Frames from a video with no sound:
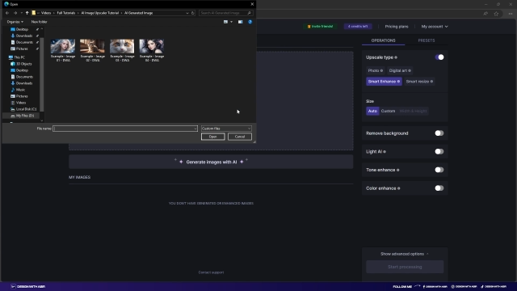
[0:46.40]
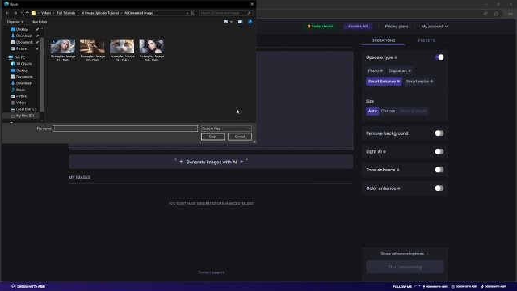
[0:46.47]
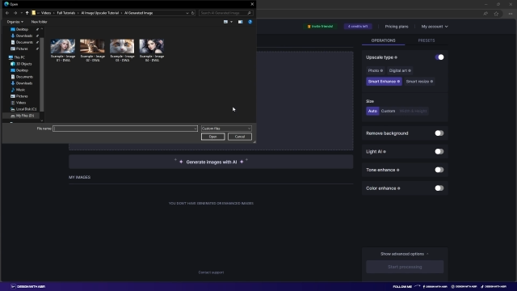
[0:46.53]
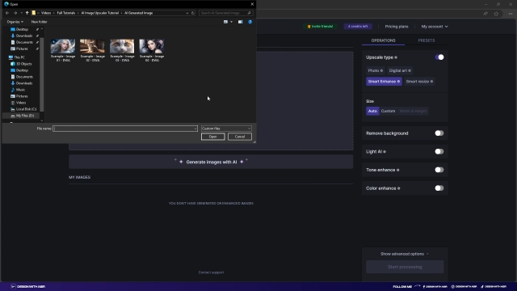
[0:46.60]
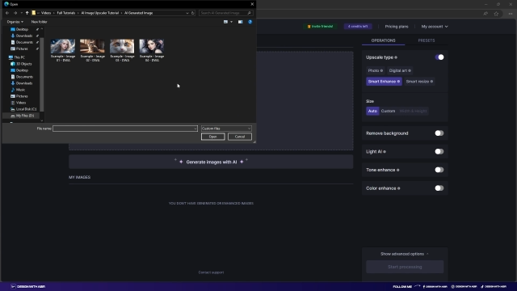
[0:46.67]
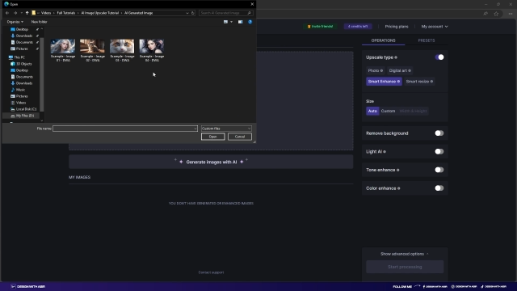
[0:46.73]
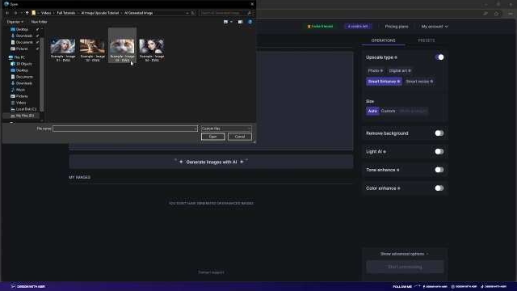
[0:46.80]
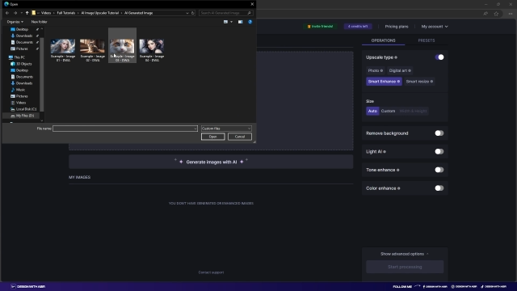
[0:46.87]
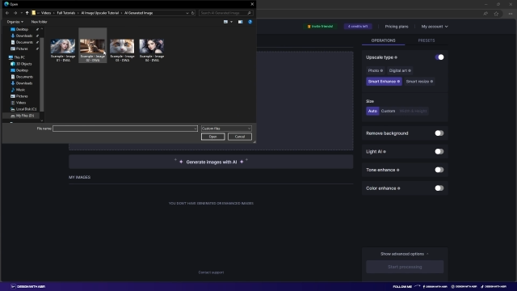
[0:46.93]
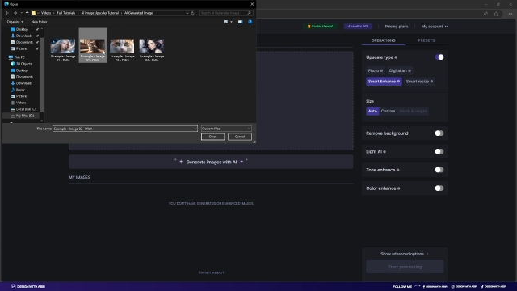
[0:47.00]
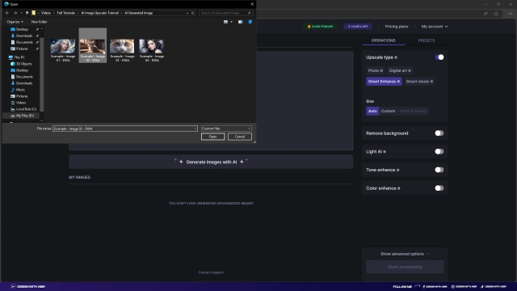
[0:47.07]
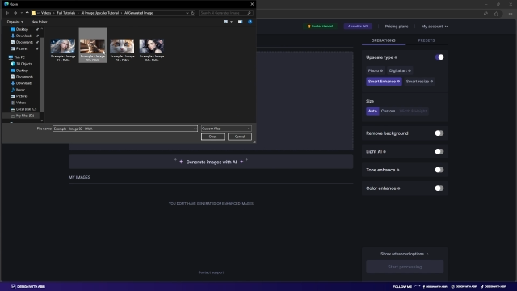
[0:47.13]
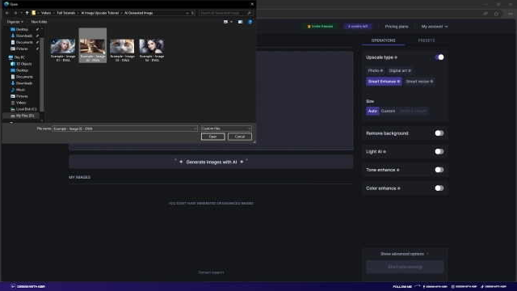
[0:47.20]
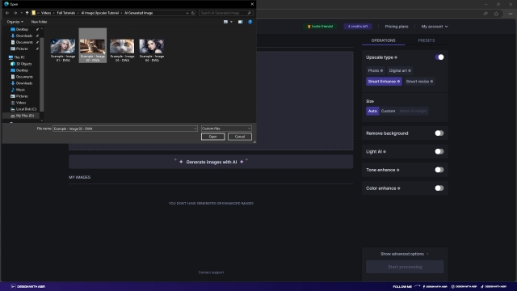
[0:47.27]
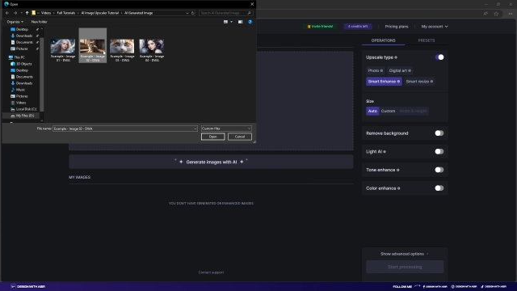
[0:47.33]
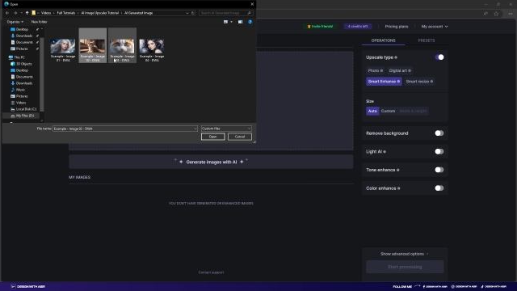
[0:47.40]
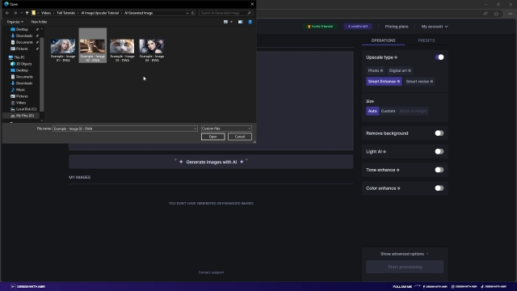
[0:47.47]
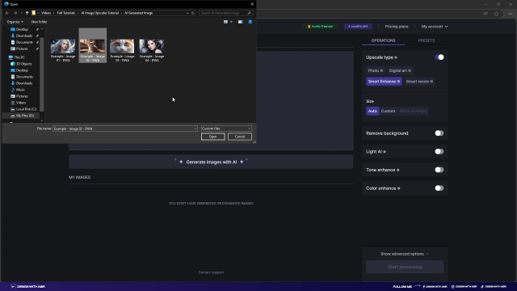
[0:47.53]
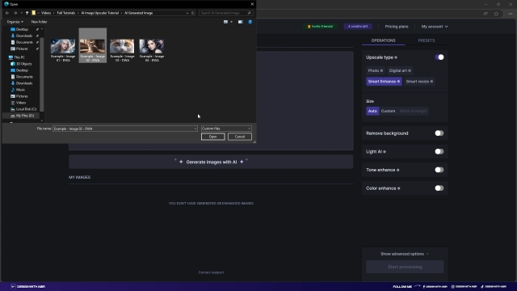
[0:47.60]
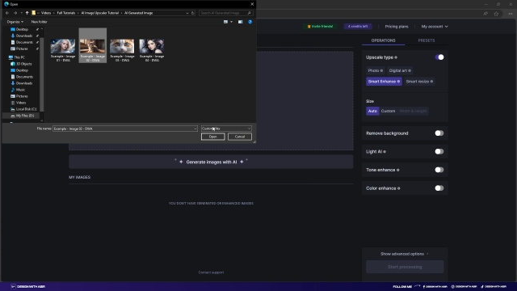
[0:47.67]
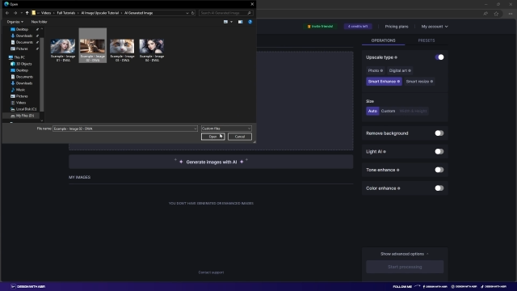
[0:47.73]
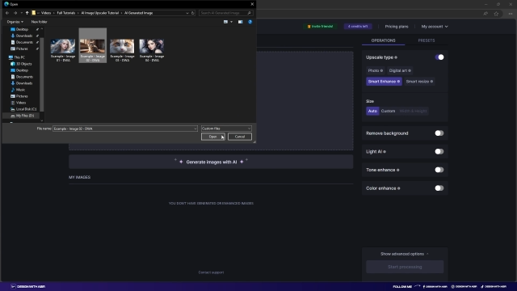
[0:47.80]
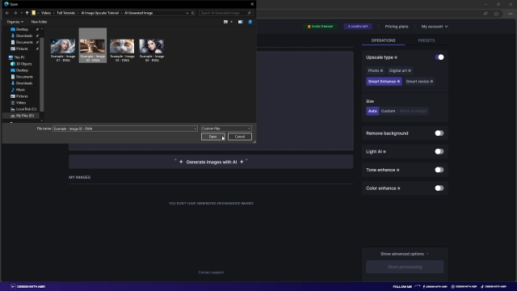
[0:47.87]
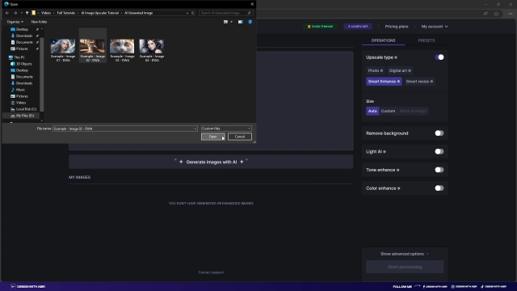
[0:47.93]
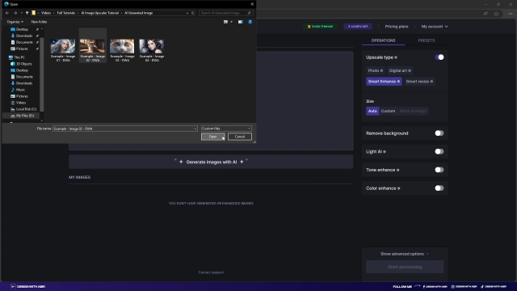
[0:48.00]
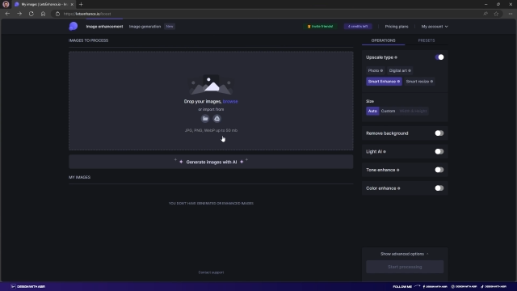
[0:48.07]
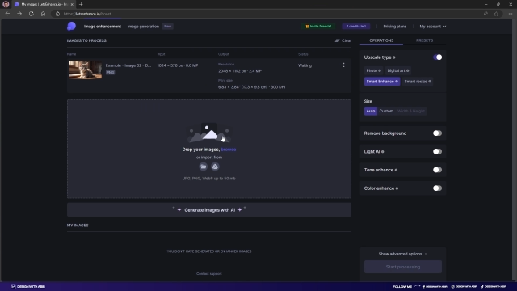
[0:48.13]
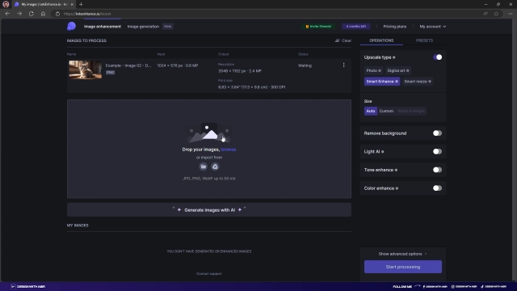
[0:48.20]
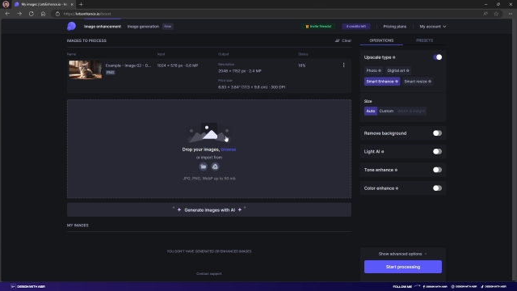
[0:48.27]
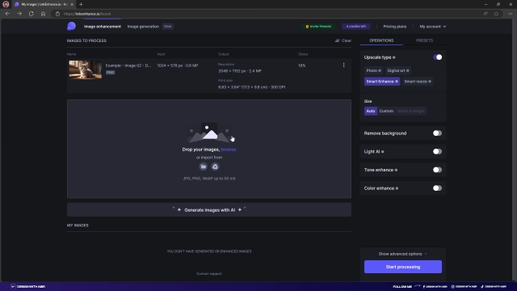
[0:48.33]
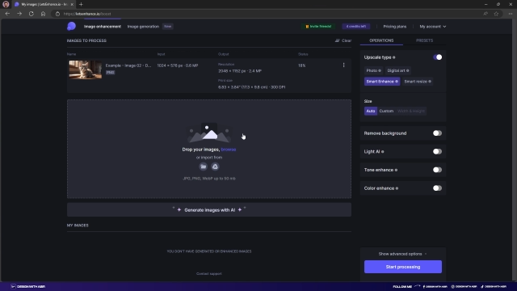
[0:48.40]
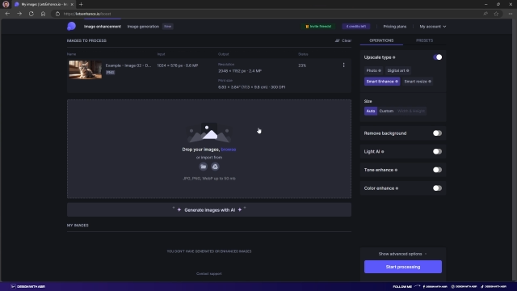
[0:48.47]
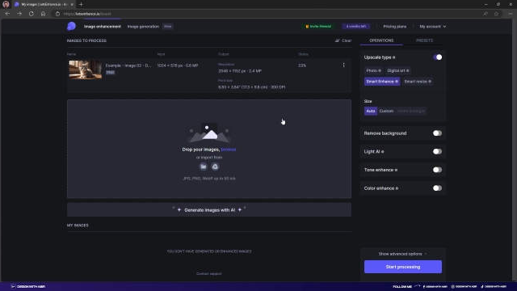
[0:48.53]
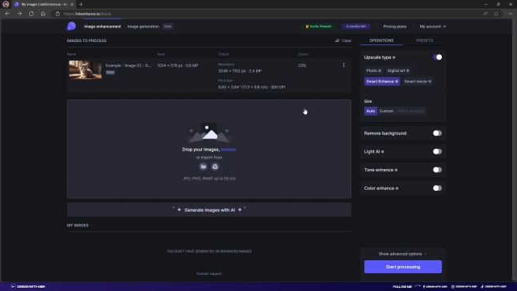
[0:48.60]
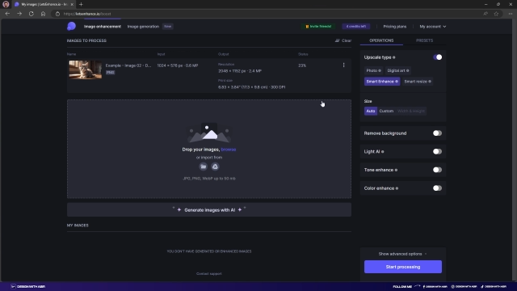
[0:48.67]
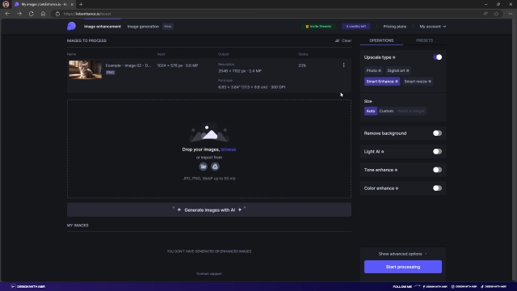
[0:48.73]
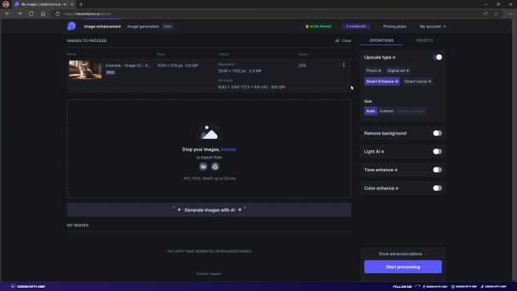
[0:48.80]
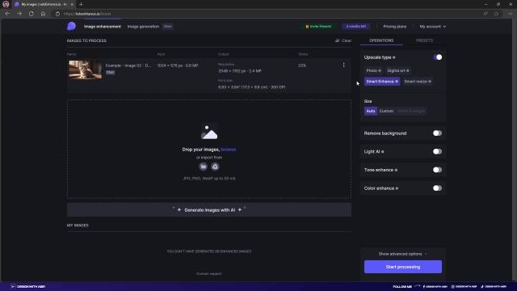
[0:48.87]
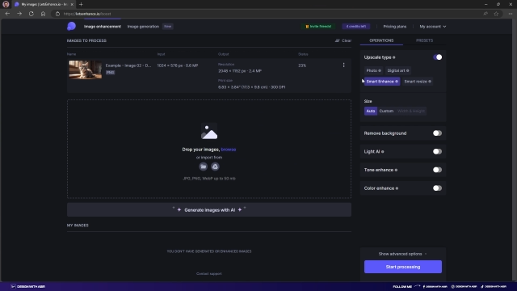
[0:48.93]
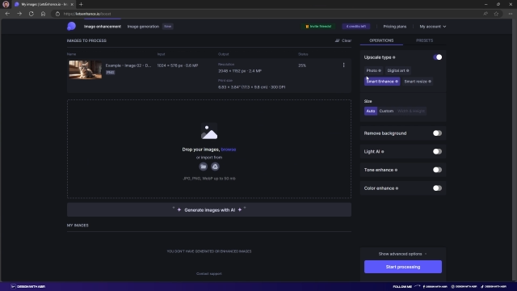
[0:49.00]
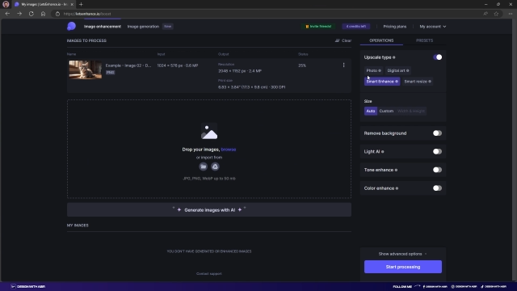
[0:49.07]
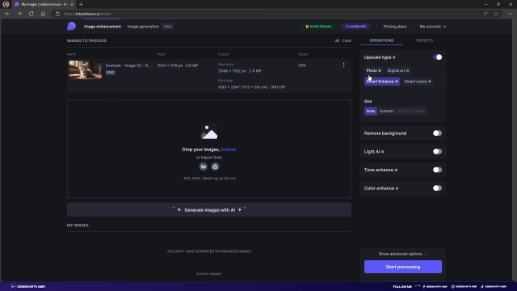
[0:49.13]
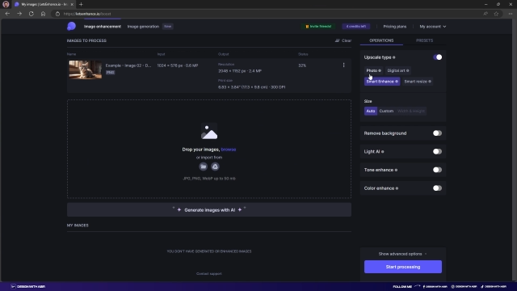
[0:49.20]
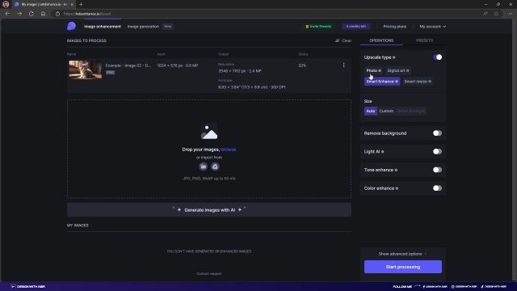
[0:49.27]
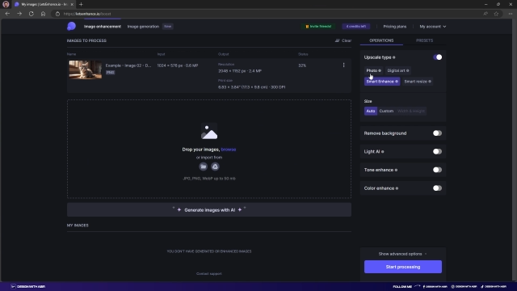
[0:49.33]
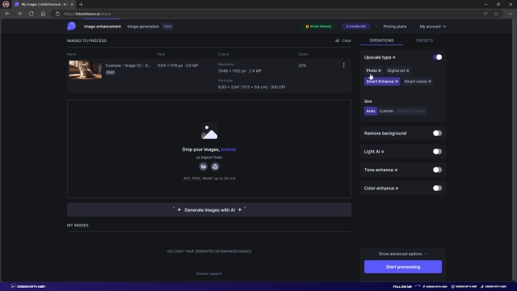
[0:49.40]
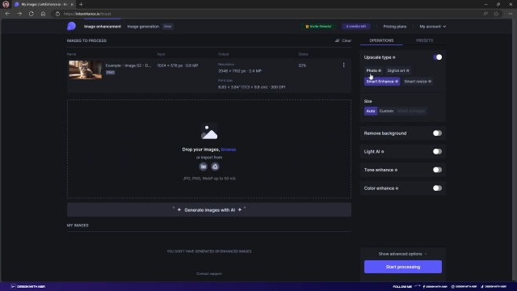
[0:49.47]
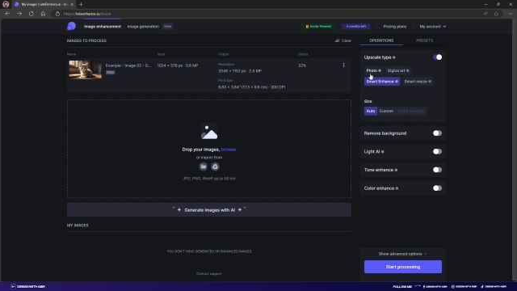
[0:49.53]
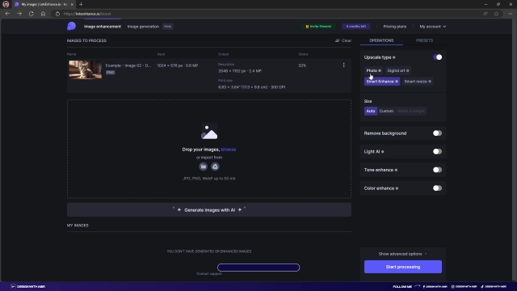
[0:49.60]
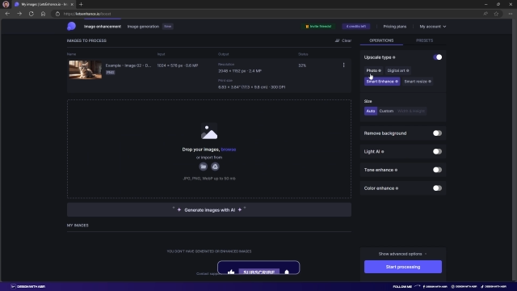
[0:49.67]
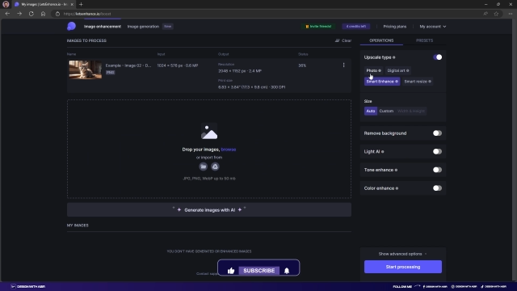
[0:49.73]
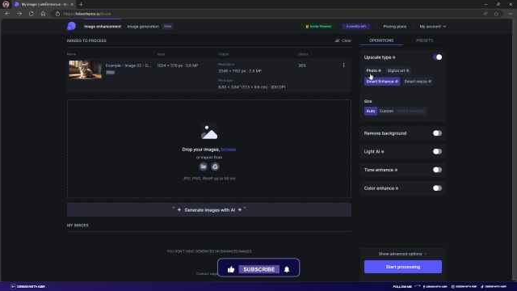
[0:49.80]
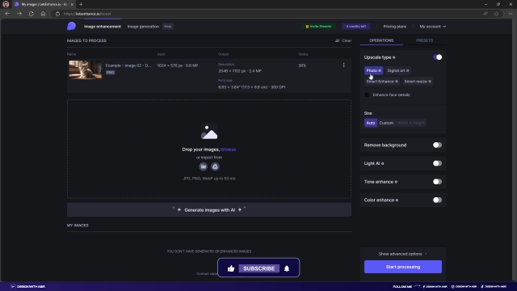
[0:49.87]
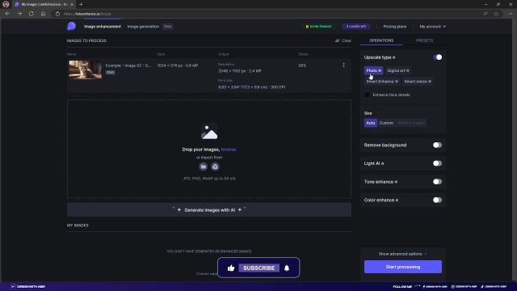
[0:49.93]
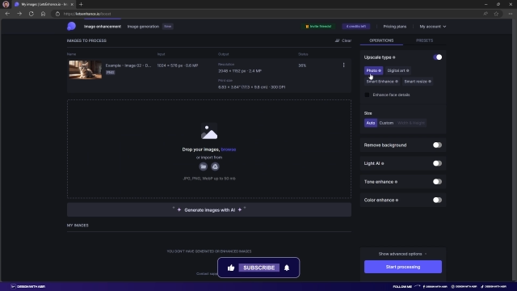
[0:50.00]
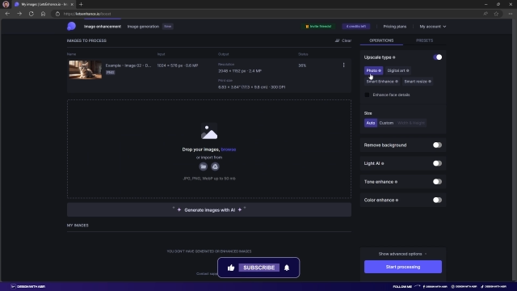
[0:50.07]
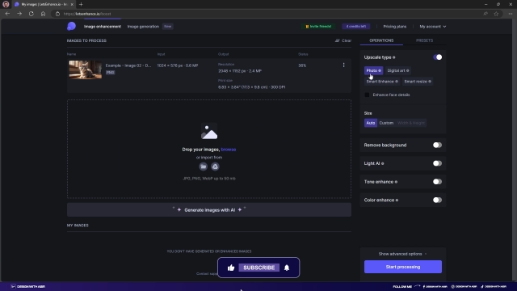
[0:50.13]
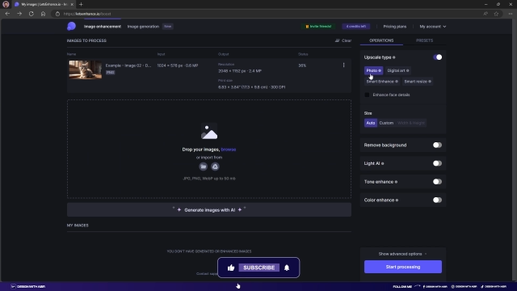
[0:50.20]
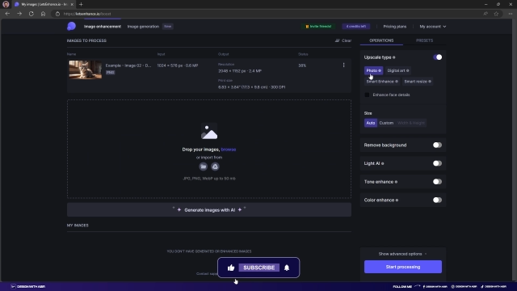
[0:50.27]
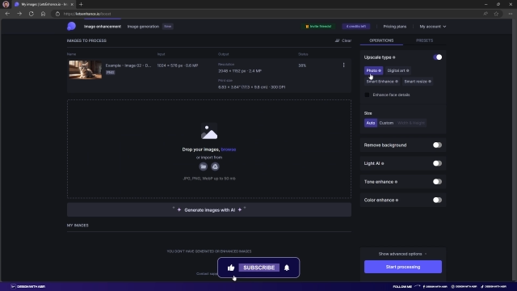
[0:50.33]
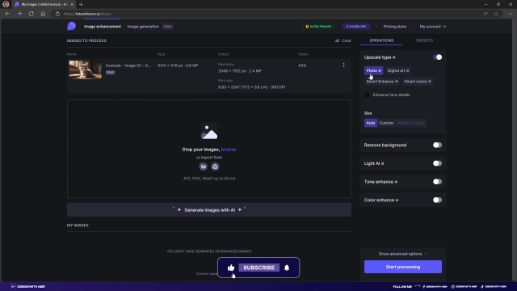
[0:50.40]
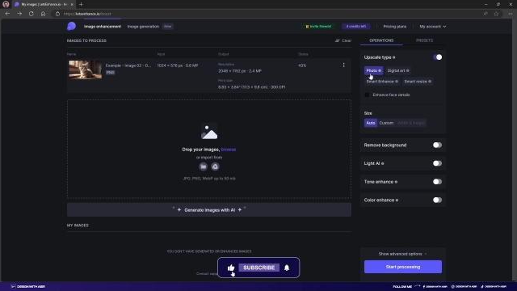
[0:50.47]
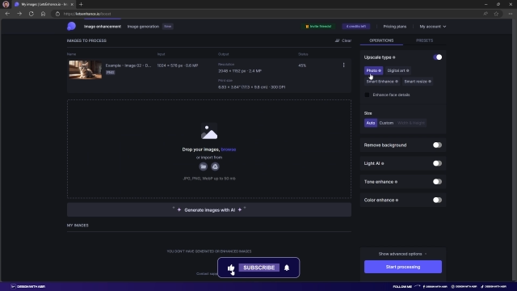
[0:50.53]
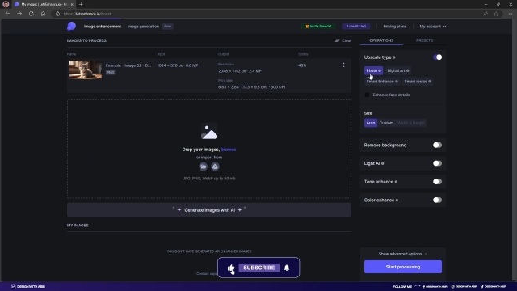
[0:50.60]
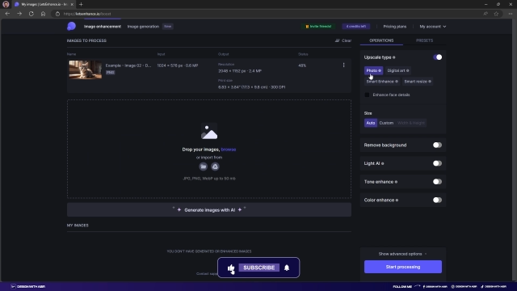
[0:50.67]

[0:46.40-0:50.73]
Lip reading: [unreadable: no face in view]